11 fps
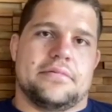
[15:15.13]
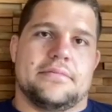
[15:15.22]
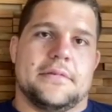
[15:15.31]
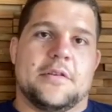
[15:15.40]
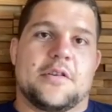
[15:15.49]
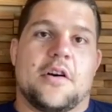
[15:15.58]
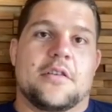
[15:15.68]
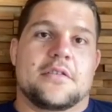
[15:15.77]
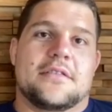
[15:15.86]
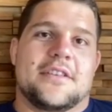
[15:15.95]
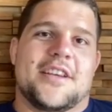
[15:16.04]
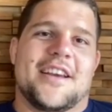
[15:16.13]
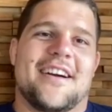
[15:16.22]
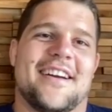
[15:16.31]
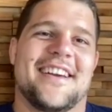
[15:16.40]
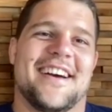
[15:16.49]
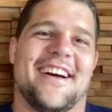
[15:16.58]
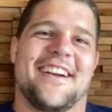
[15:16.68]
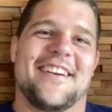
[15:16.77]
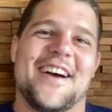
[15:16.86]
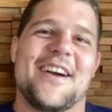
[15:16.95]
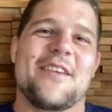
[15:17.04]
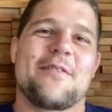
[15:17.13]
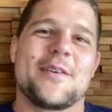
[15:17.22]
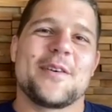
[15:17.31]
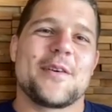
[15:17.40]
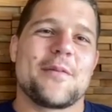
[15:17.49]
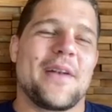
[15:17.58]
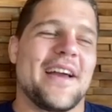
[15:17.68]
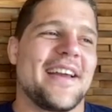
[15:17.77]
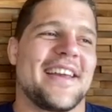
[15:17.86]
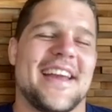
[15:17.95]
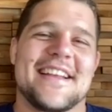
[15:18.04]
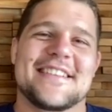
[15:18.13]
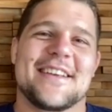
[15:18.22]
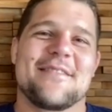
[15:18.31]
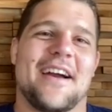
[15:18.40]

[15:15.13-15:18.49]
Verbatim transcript: you can't. I, I don't know if you you're playing against them.